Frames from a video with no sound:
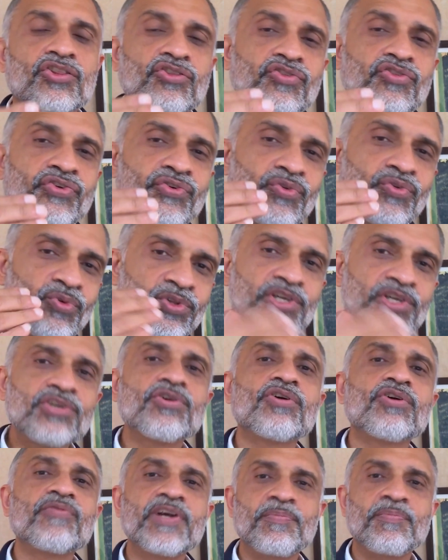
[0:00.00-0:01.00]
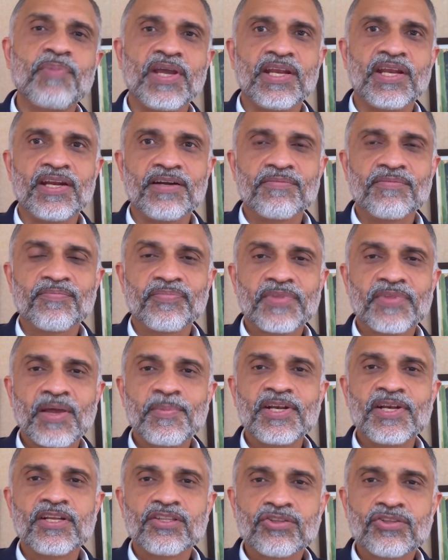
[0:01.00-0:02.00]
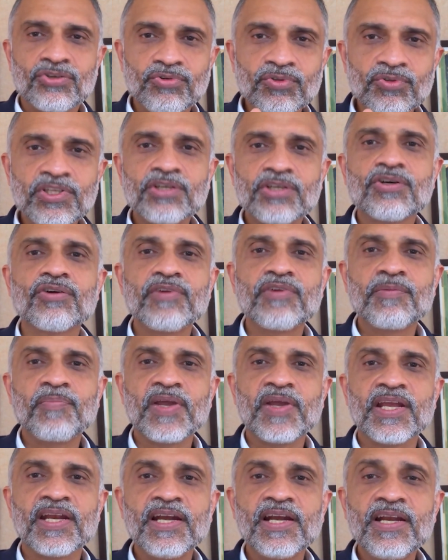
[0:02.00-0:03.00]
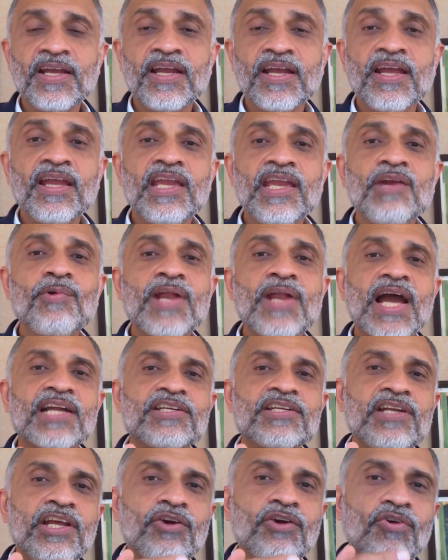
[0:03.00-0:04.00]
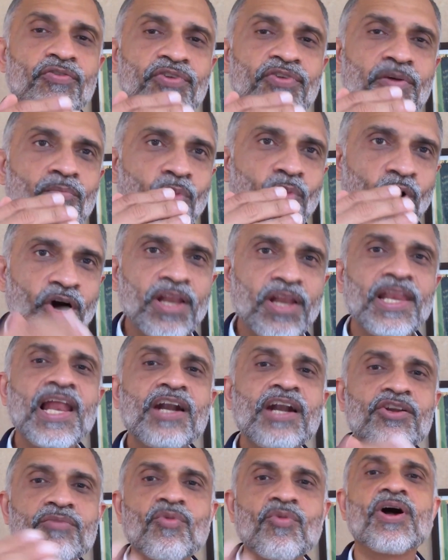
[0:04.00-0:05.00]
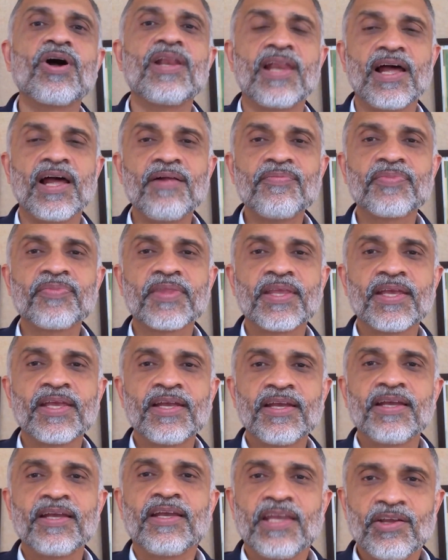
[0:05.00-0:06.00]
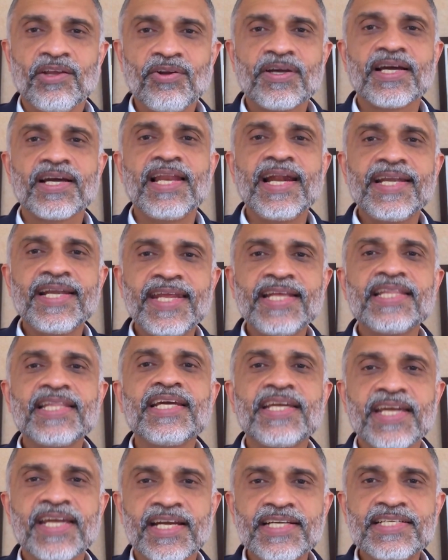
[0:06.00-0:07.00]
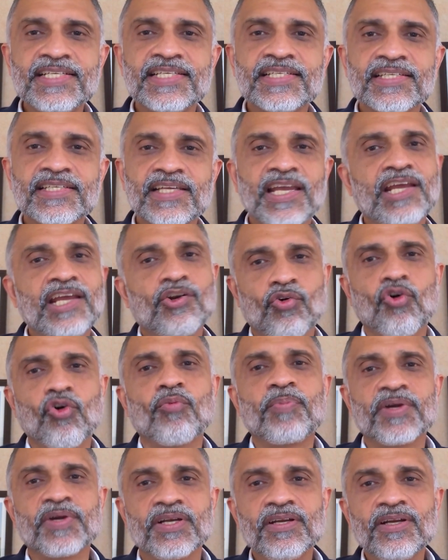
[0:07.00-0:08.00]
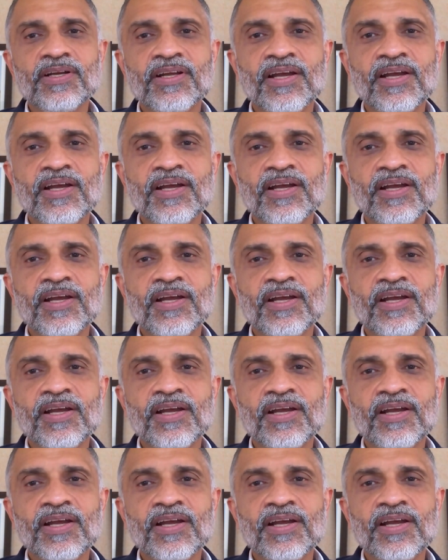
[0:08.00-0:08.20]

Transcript: Through the COVID period, through the COVID period, he would actually go from mohalla to mohalla, collecting the kids in open